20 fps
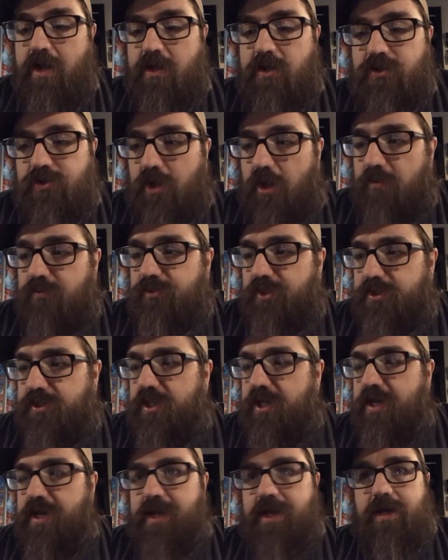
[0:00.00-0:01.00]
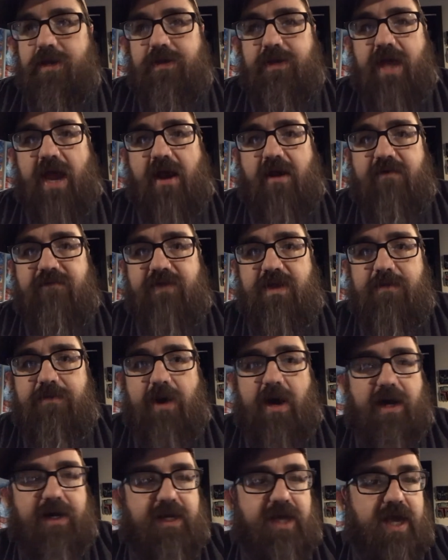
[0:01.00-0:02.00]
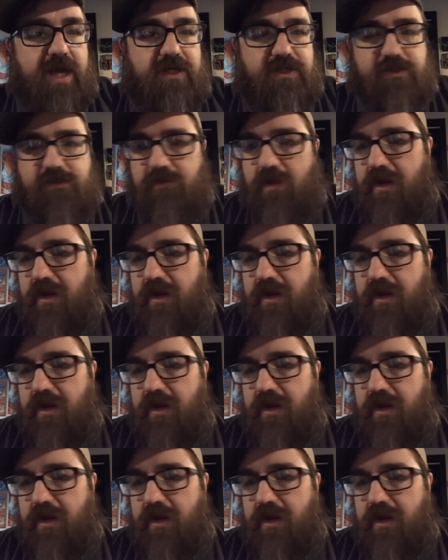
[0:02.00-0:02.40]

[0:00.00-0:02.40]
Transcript: So I was listening to the Gary V podcast.